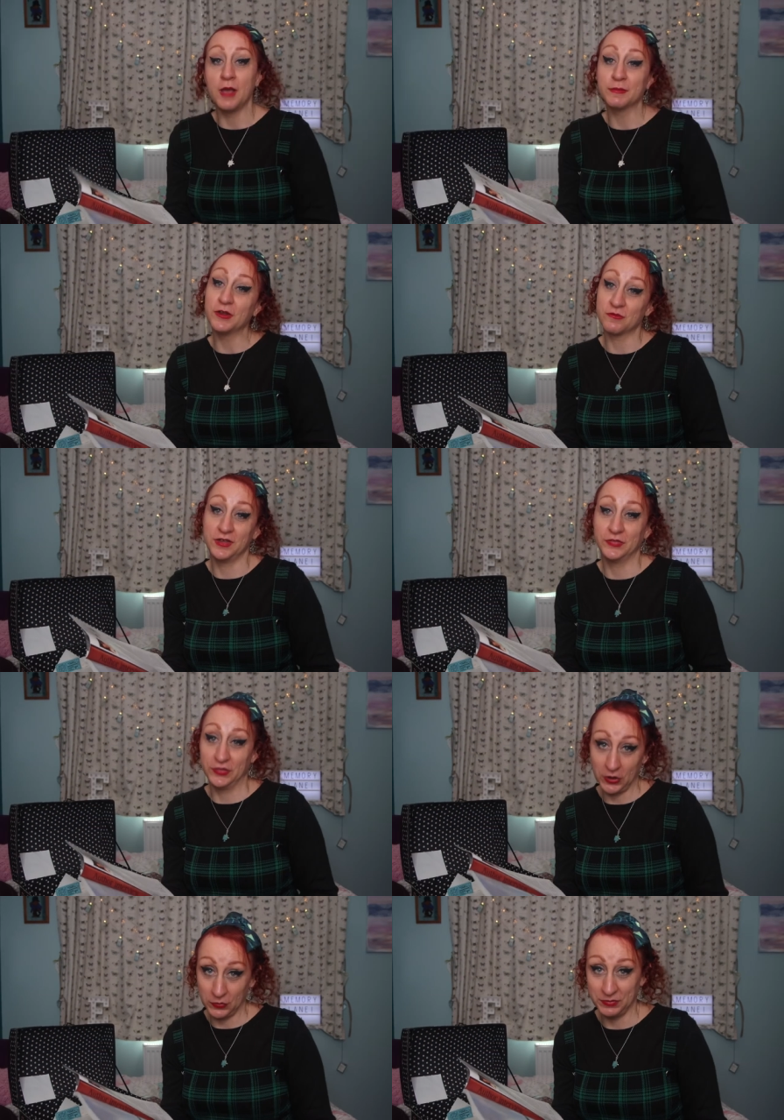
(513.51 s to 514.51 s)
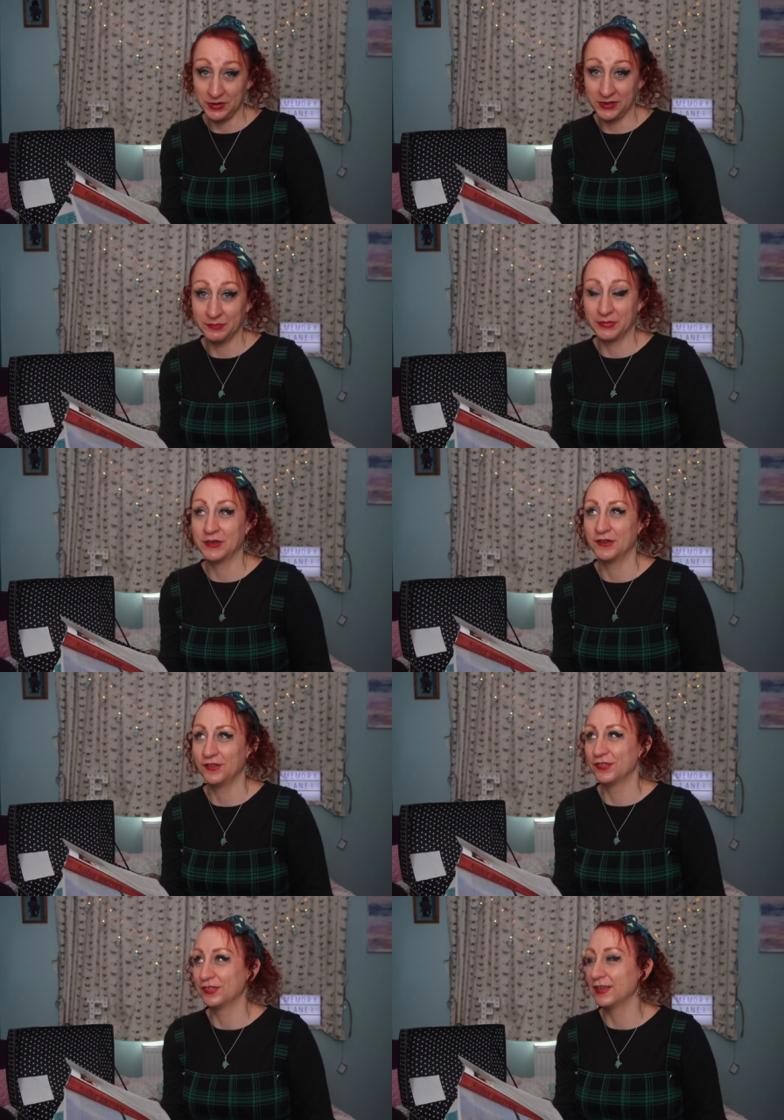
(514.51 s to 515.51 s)
I'm gonna read the opening
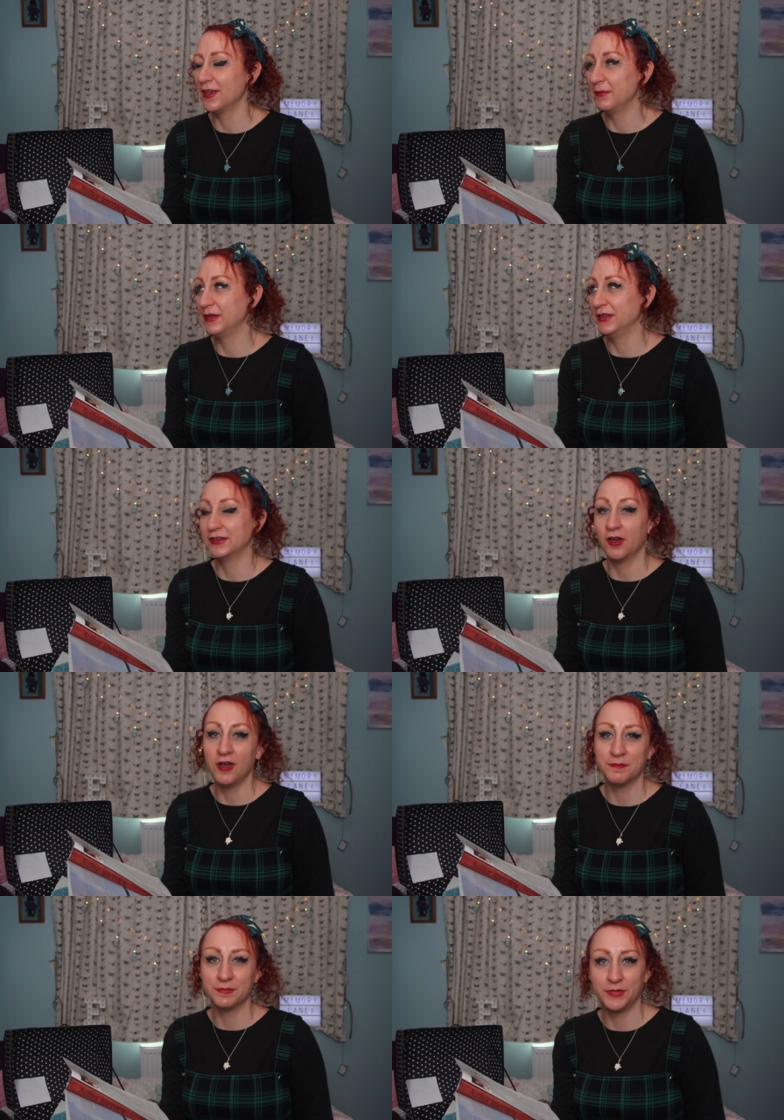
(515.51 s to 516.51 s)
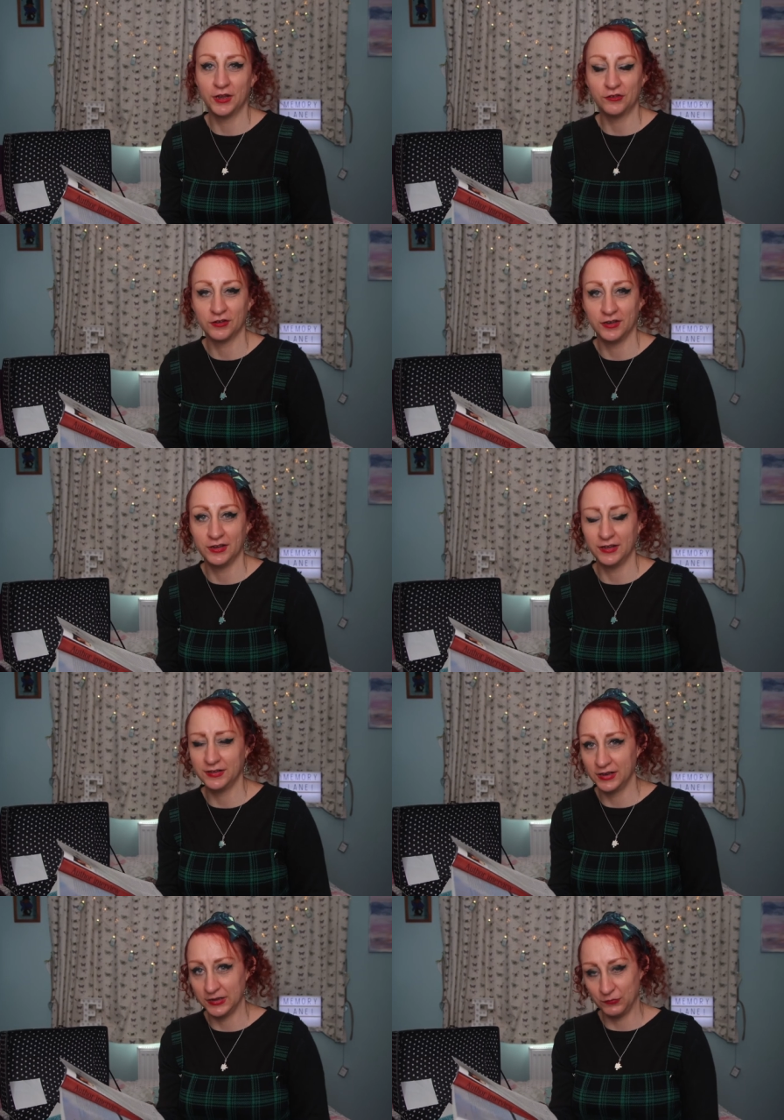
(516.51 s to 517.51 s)
because I mean, I'm literally
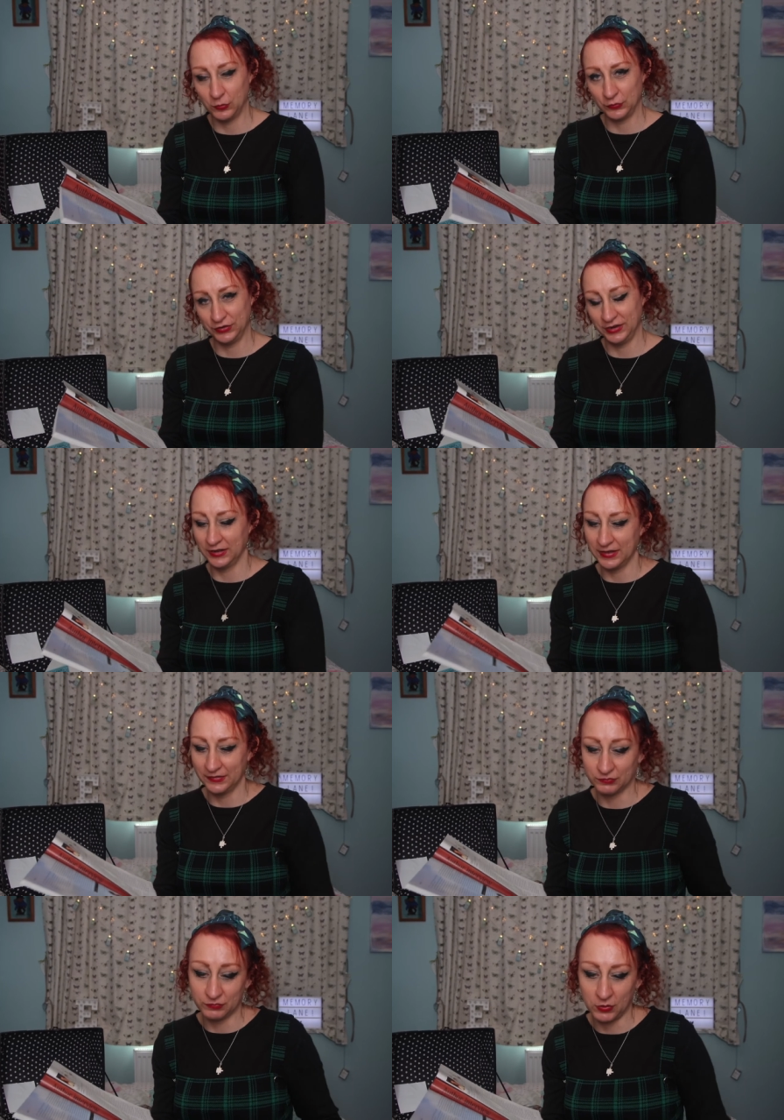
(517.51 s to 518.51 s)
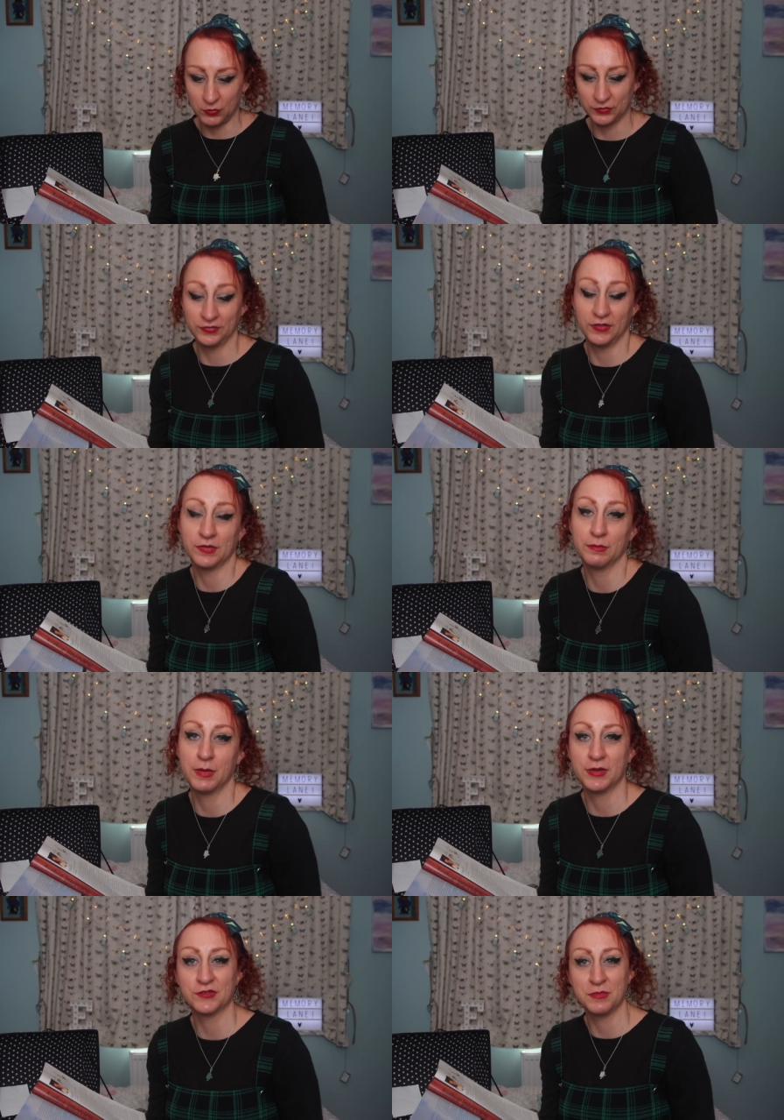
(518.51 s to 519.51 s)
nearly 40 and recording this in my
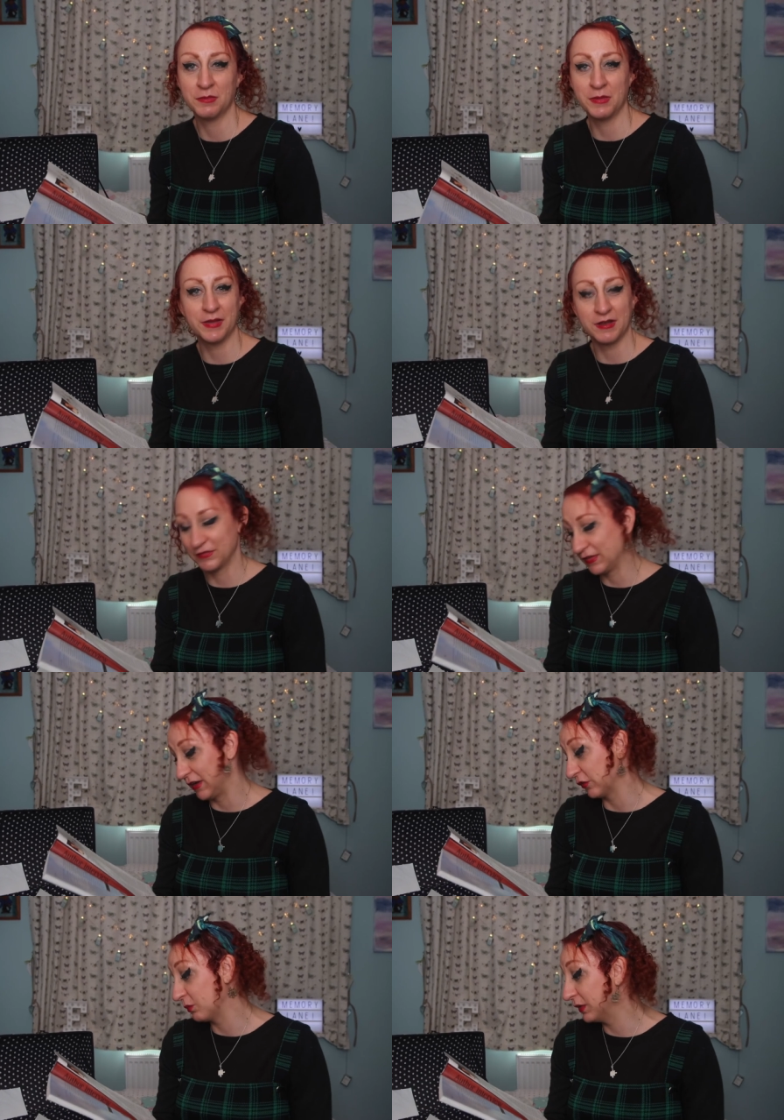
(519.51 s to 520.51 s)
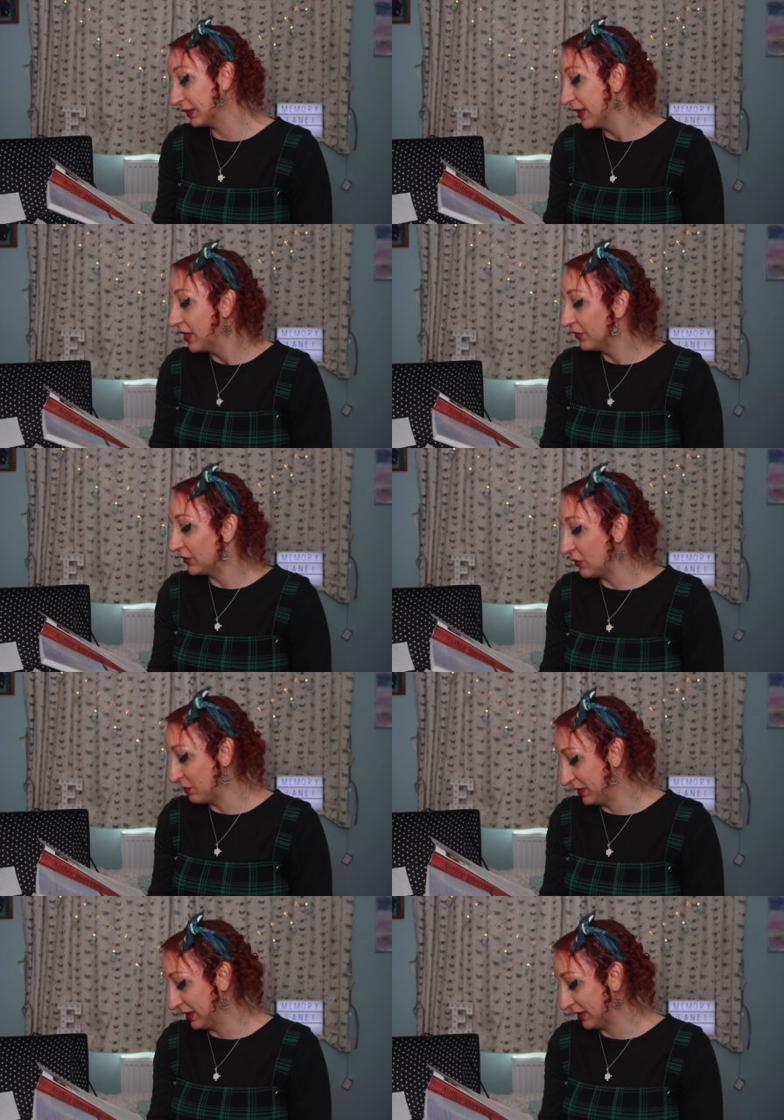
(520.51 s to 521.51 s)
bedroom at my parents' house, but the
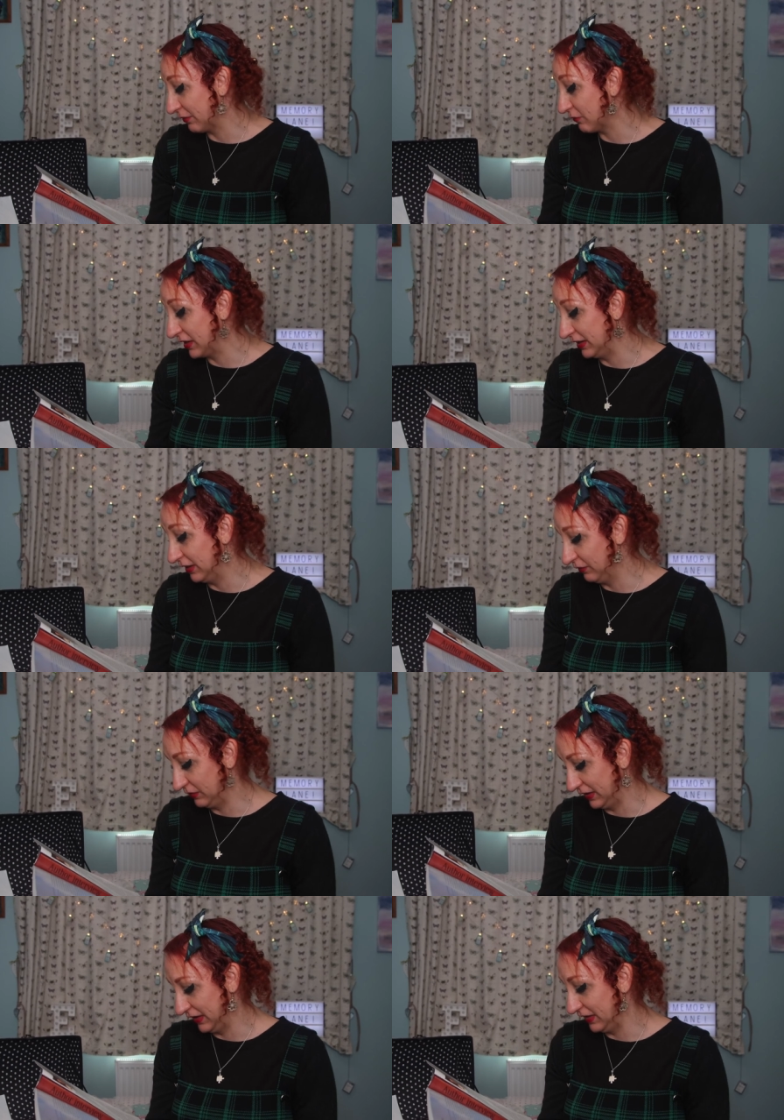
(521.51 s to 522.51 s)
opening is really lovely.